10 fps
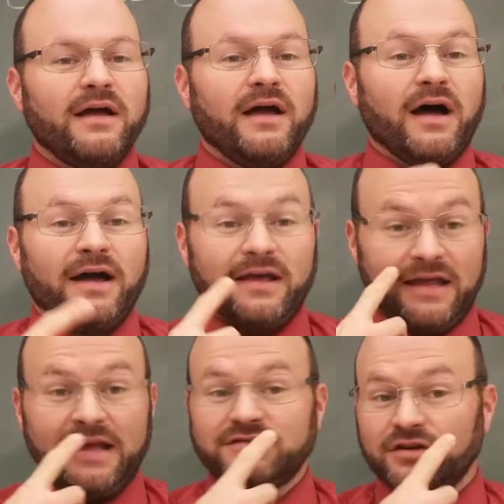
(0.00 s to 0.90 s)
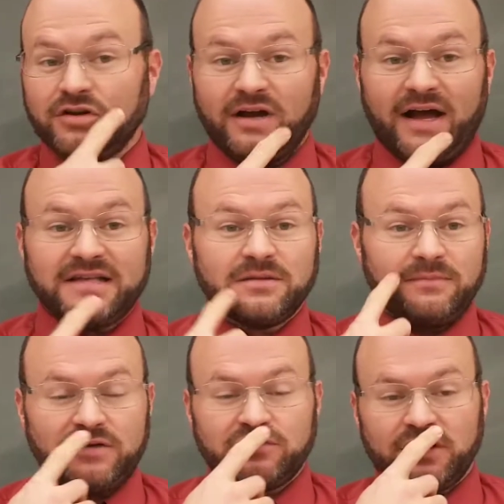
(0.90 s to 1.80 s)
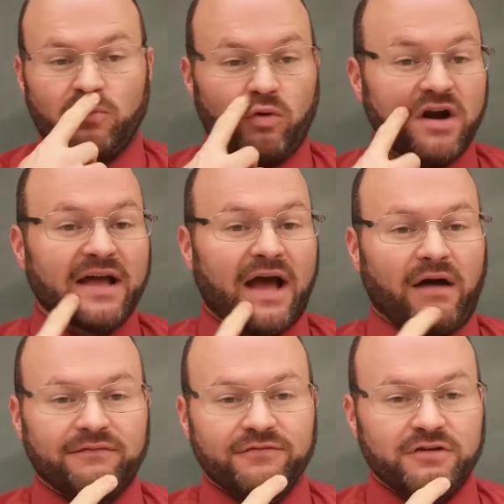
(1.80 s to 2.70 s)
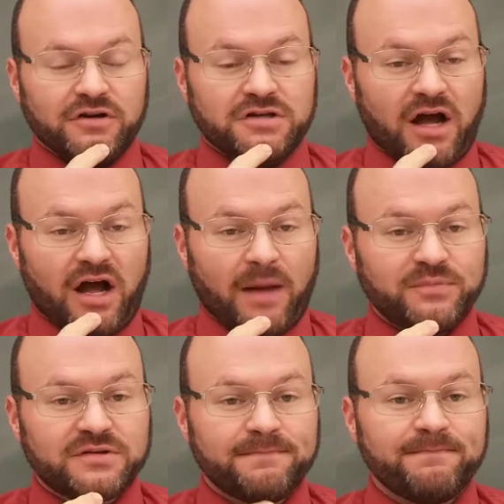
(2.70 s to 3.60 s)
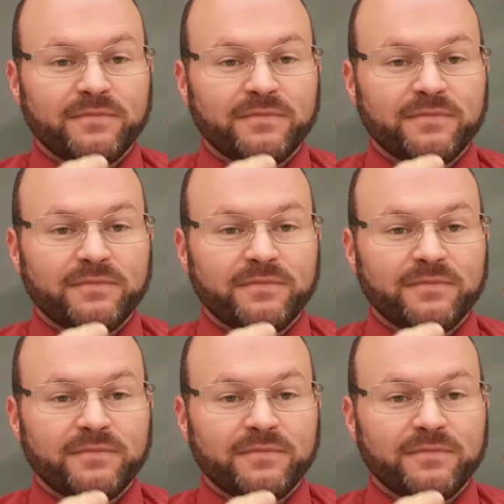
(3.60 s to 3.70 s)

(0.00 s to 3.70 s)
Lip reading: It is a good isometric workout for your chops,